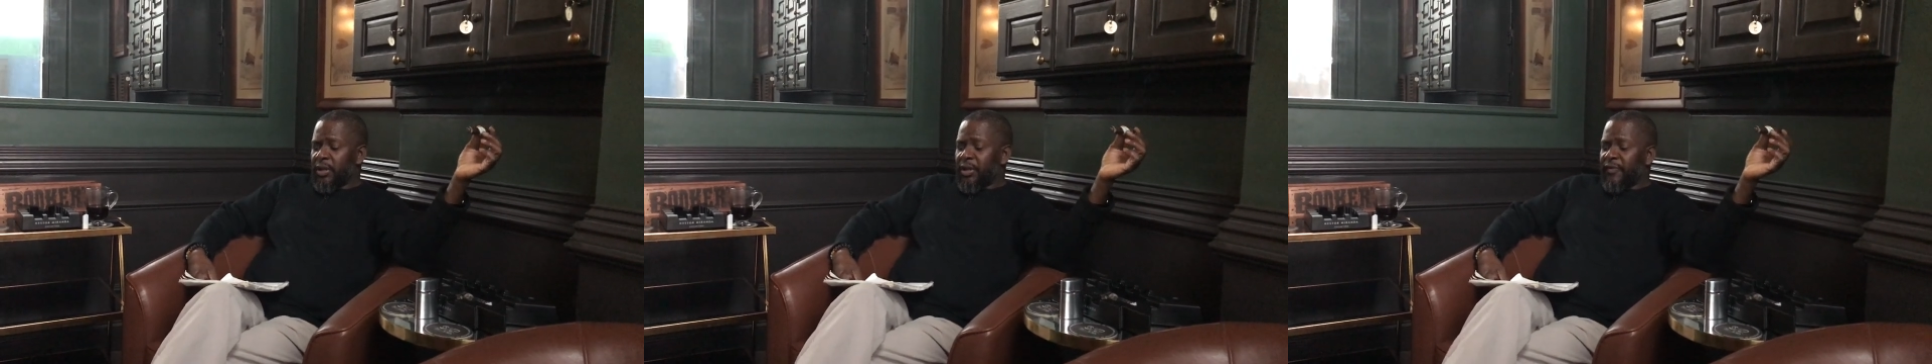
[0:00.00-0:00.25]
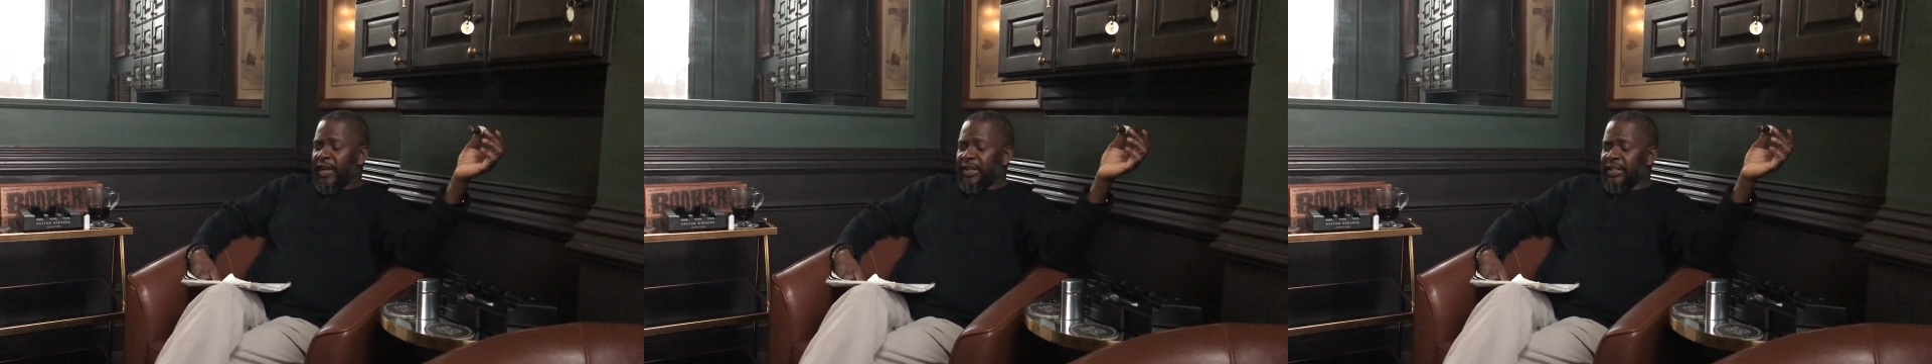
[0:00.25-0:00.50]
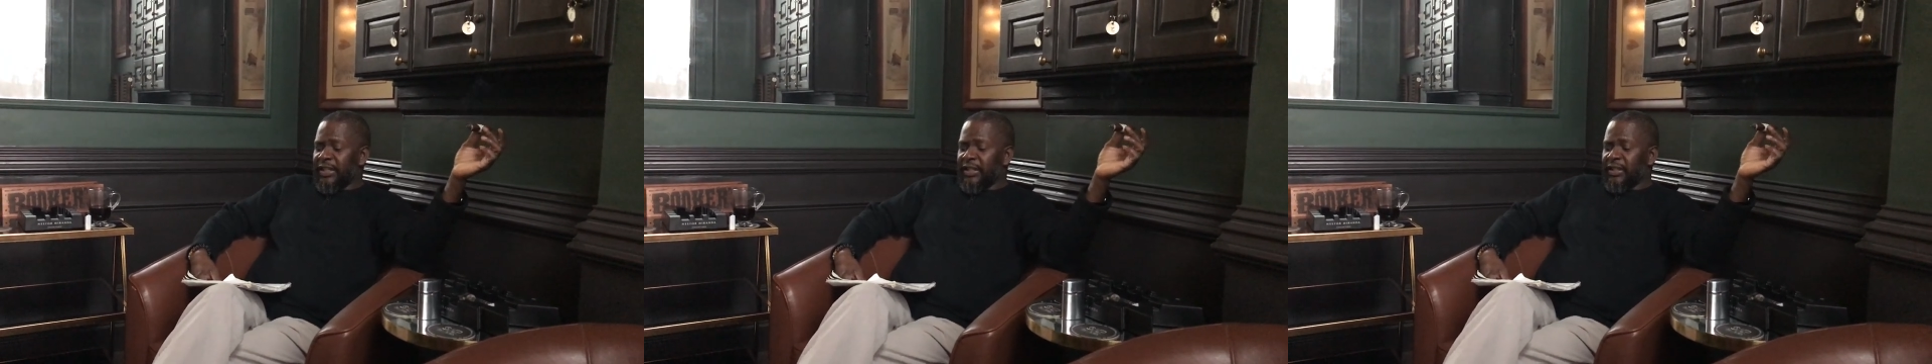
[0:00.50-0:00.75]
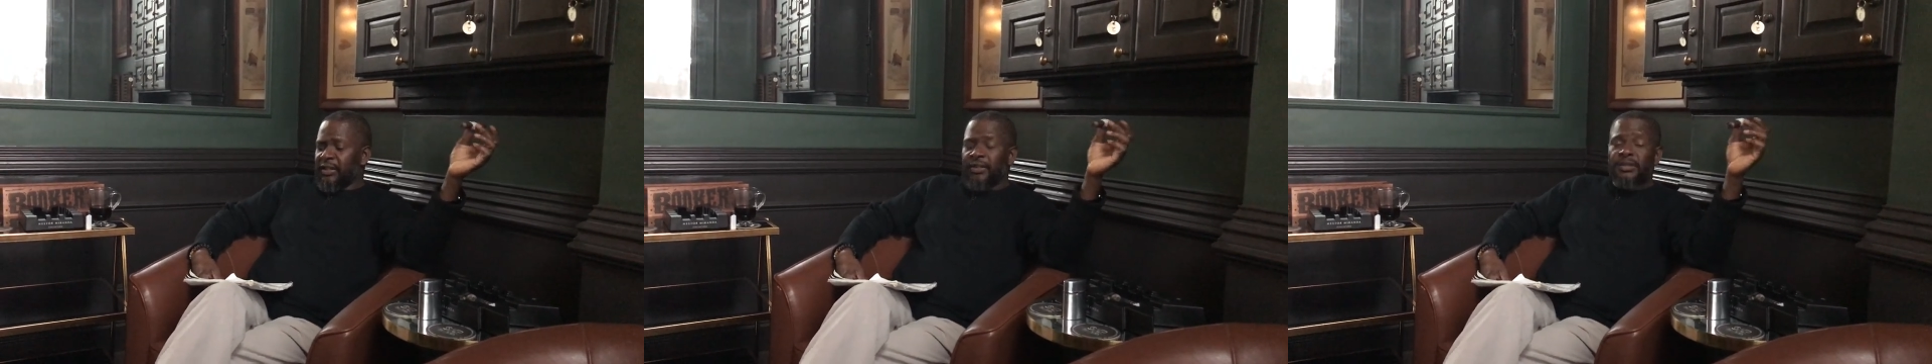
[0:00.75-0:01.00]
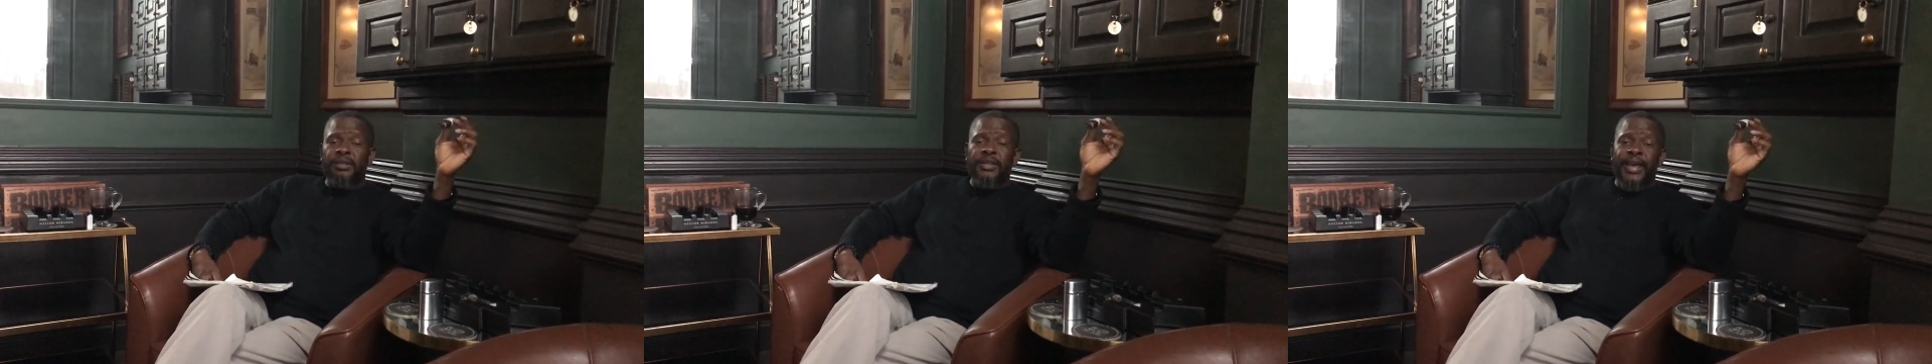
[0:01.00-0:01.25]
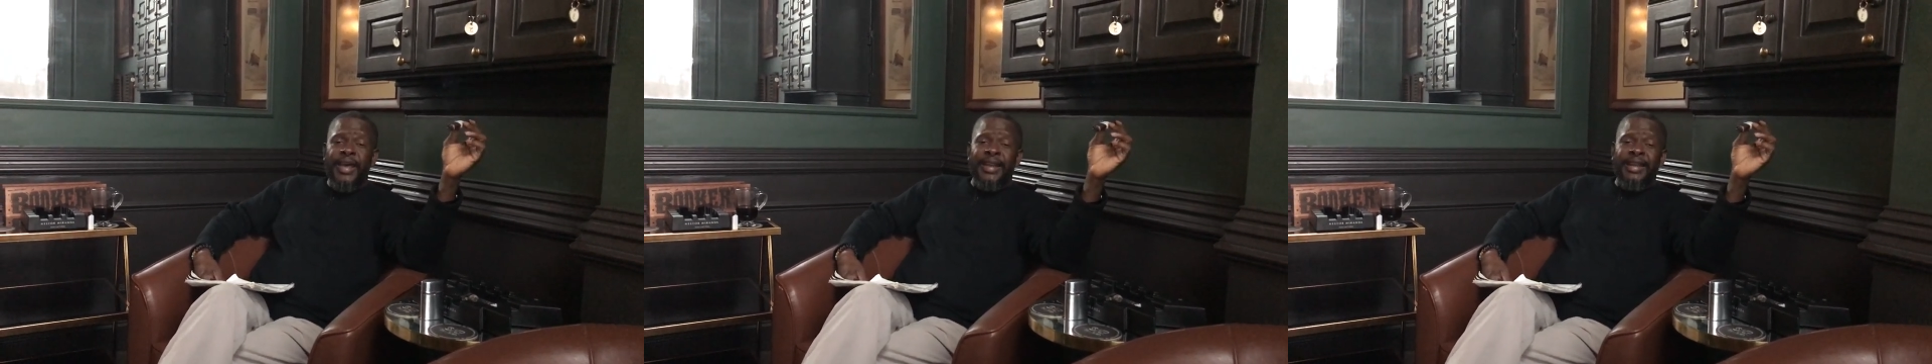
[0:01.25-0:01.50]
Navetta
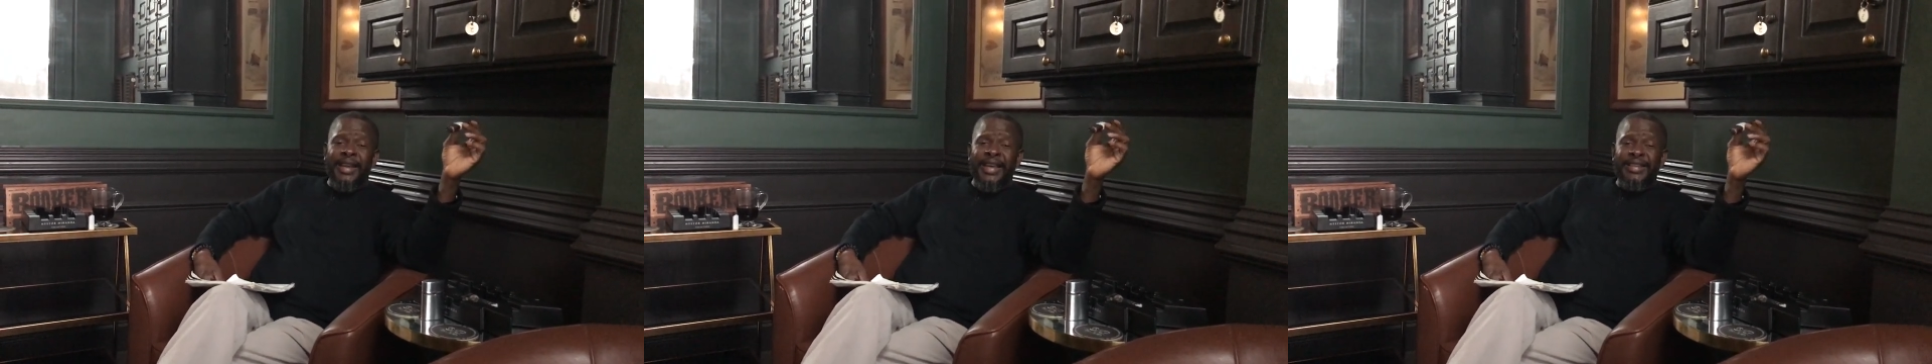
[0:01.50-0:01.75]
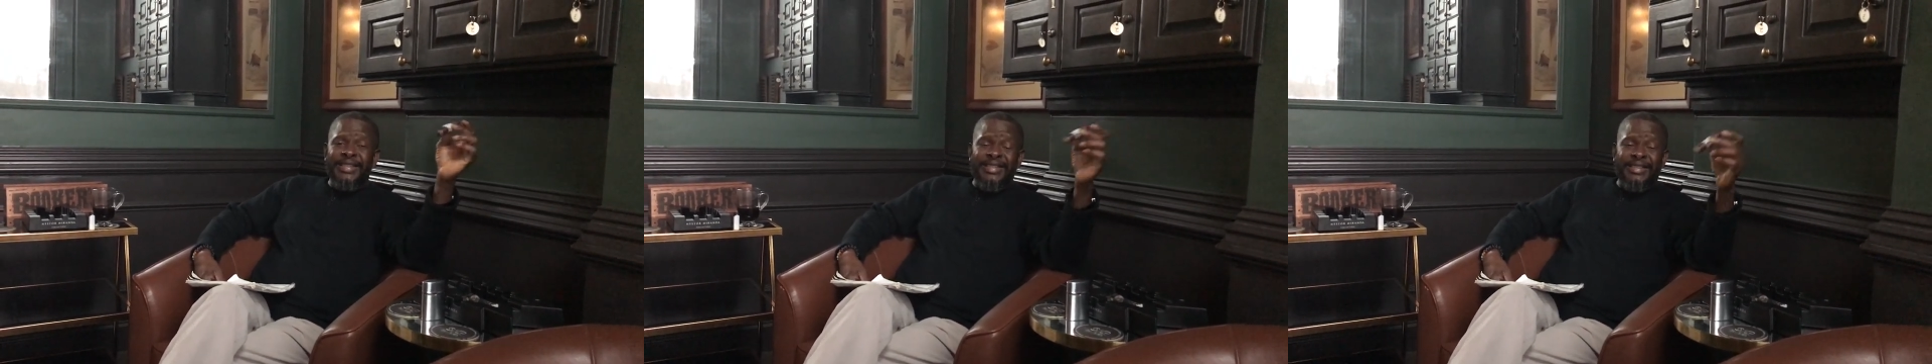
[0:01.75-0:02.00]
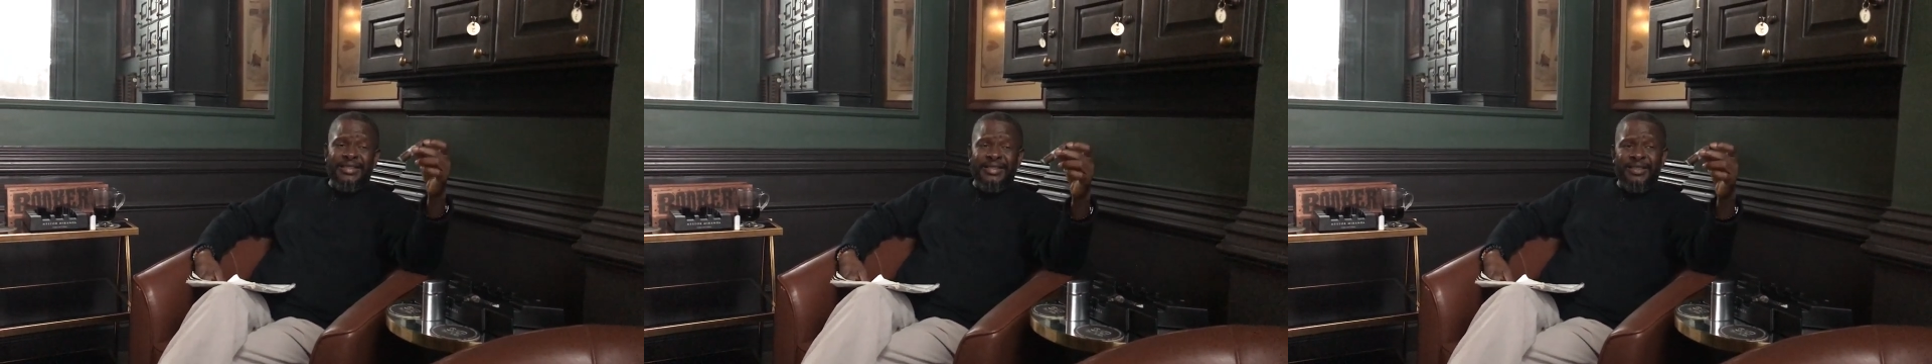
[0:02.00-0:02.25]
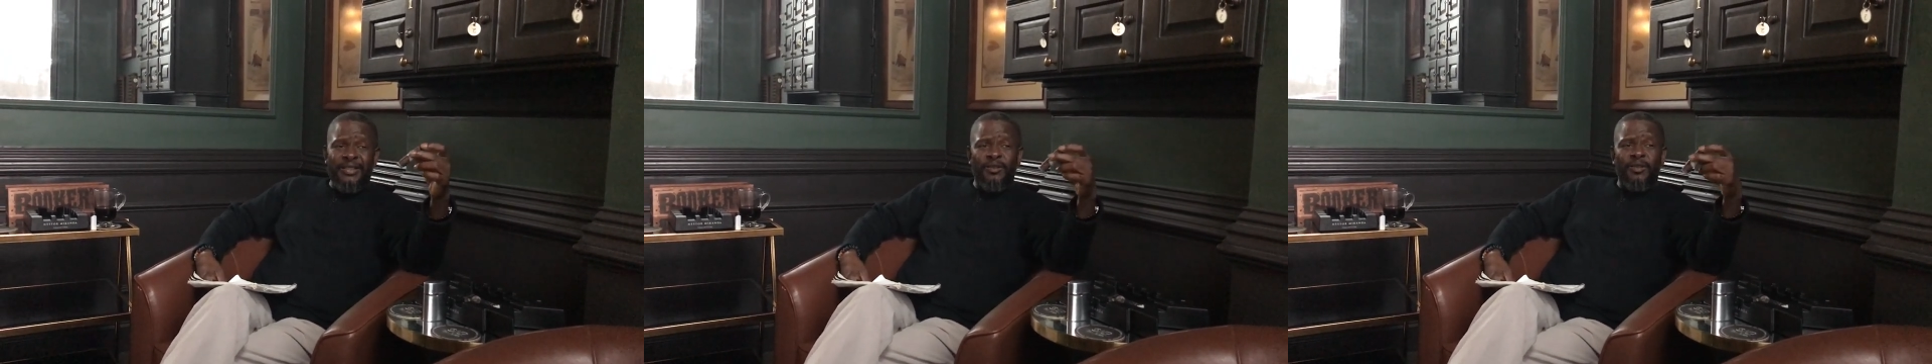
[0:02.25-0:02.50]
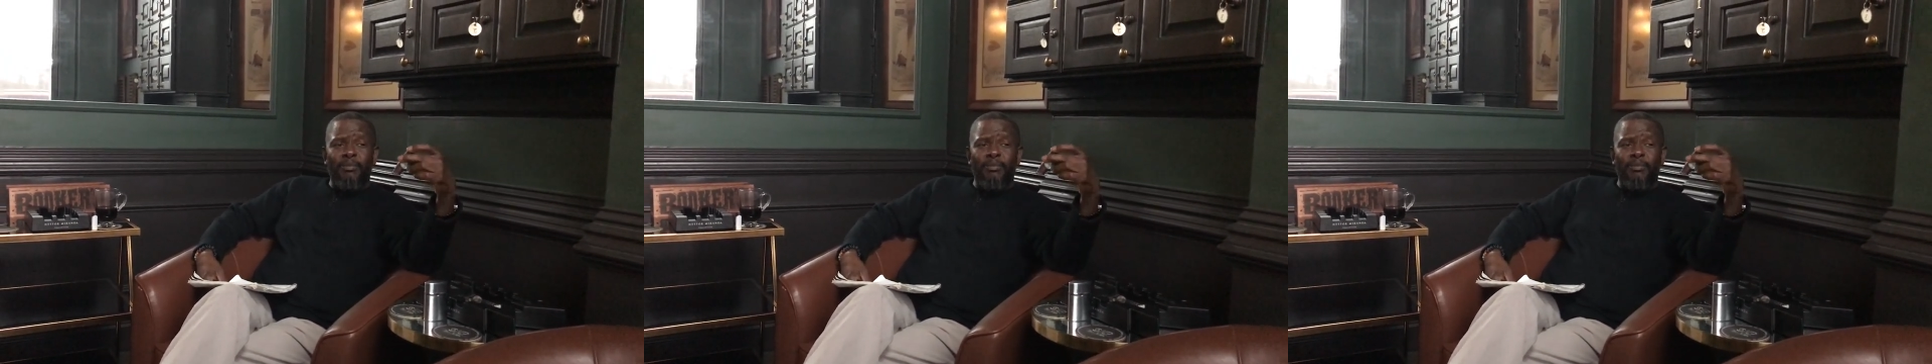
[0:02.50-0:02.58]
Atlantis,